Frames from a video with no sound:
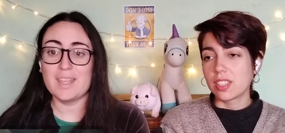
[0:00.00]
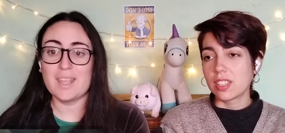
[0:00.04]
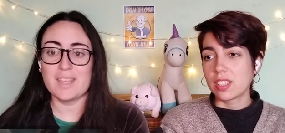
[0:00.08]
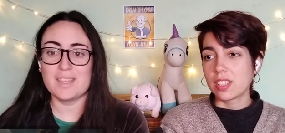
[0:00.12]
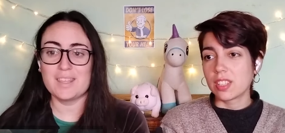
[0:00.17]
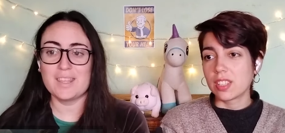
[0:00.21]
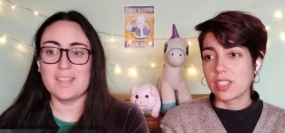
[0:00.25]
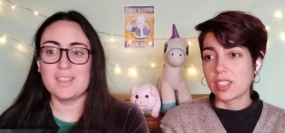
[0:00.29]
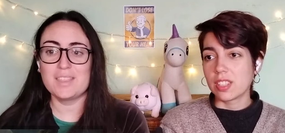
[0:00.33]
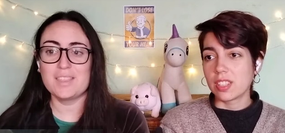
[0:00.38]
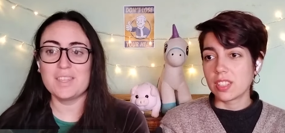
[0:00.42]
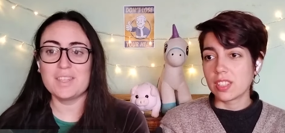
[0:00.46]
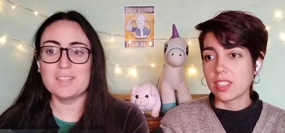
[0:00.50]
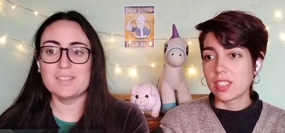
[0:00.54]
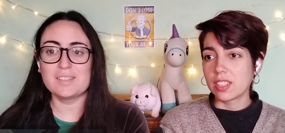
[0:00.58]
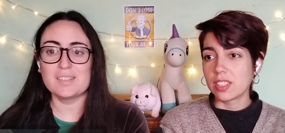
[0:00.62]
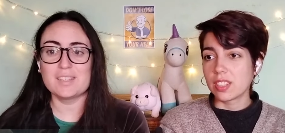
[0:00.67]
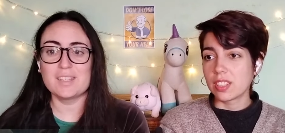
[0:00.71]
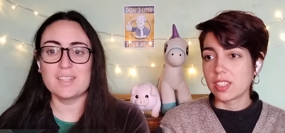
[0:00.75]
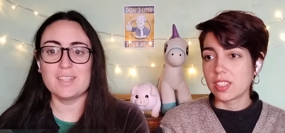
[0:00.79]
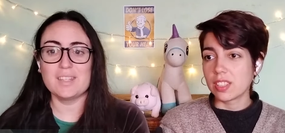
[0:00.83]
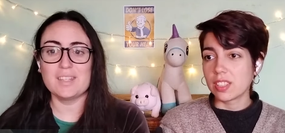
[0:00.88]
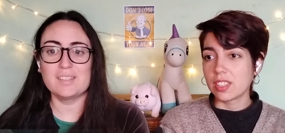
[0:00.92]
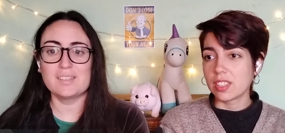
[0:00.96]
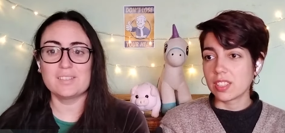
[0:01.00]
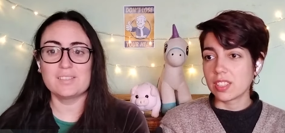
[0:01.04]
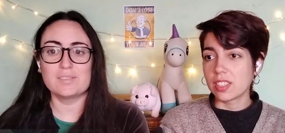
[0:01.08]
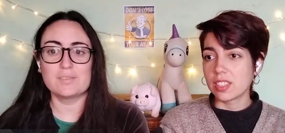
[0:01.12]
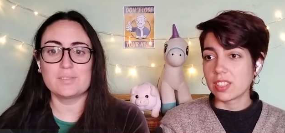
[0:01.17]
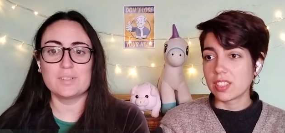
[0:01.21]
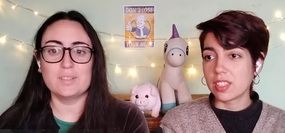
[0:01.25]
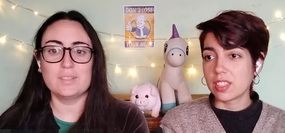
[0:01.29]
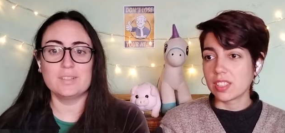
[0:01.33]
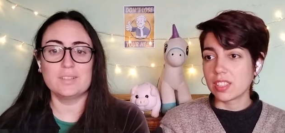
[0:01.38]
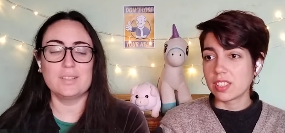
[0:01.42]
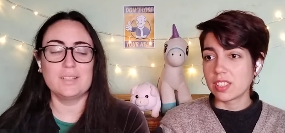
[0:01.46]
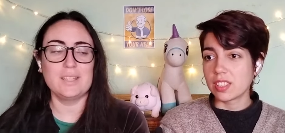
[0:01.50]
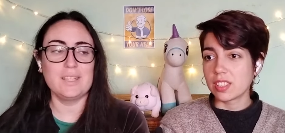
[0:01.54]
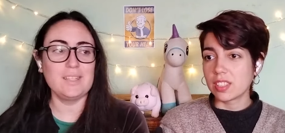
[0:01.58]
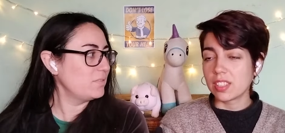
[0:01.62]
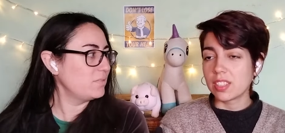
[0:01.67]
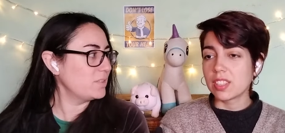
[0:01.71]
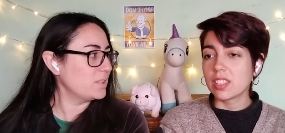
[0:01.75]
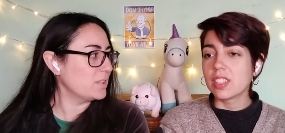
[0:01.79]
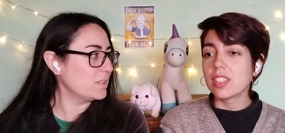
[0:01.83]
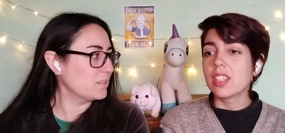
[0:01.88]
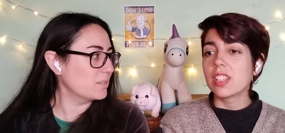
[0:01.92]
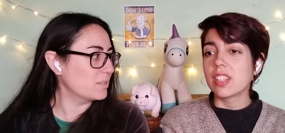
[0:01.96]
Speaker 1: he he thinks he's
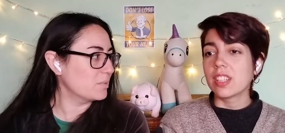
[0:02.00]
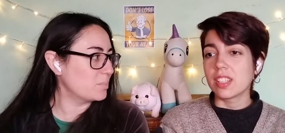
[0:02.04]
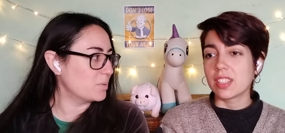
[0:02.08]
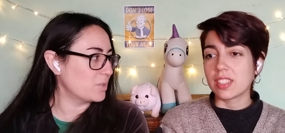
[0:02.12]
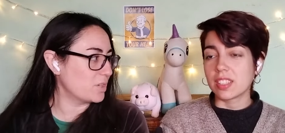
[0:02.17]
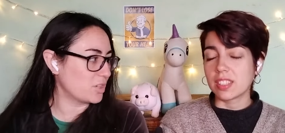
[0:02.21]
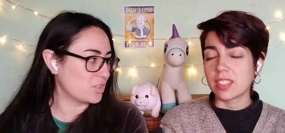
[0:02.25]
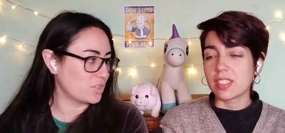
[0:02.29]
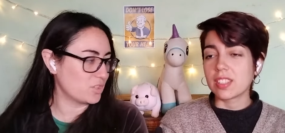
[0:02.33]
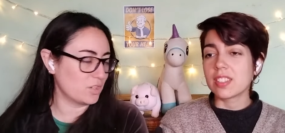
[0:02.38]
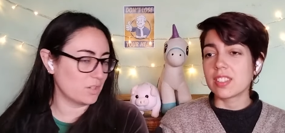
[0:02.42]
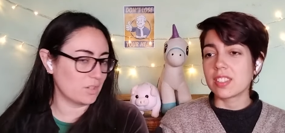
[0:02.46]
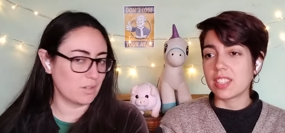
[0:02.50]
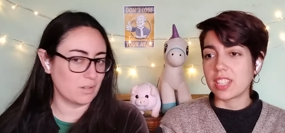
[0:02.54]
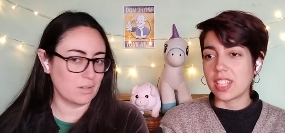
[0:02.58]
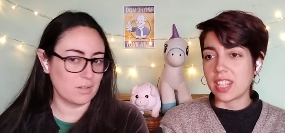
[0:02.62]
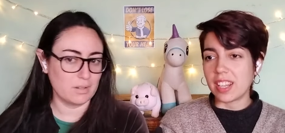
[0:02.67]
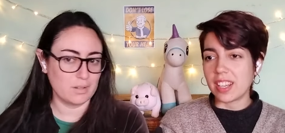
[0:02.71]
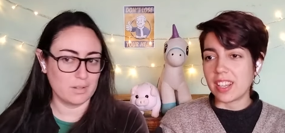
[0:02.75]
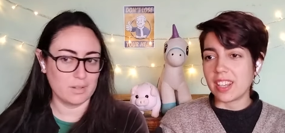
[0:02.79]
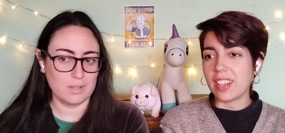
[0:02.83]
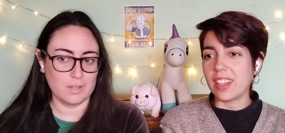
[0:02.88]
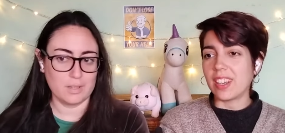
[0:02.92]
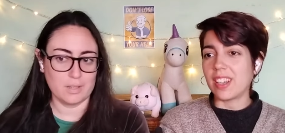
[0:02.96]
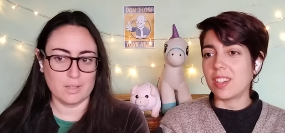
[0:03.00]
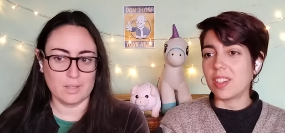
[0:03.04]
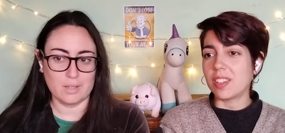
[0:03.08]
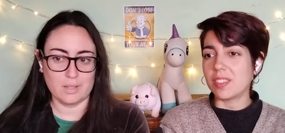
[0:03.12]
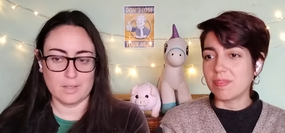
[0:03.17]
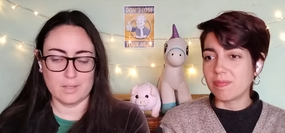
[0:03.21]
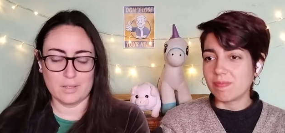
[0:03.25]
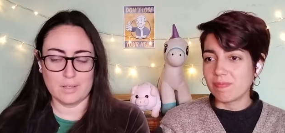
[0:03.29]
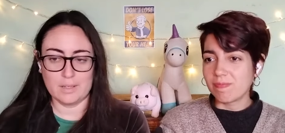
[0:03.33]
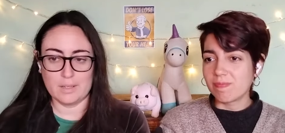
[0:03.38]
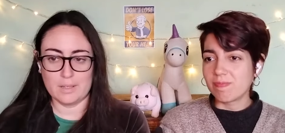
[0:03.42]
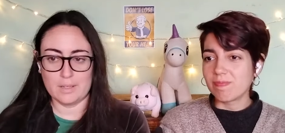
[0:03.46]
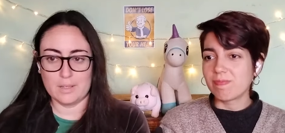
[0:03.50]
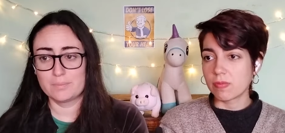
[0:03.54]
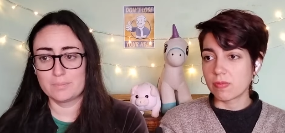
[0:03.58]
relieving the pressure.
Speaker 2: Yeah.